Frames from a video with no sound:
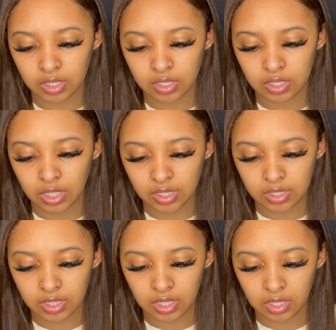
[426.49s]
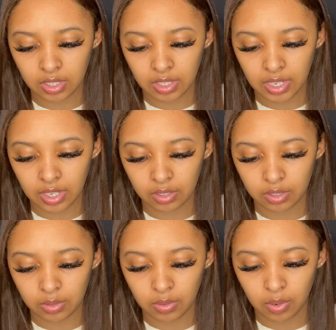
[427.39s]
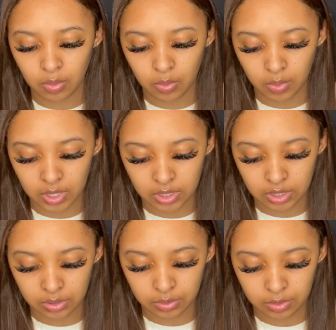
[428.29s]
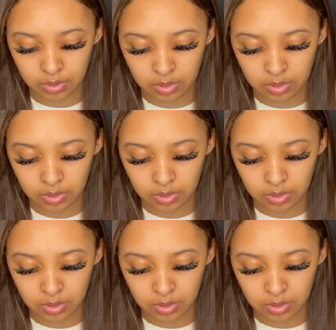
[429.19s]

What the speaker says: adjust it on how you want to.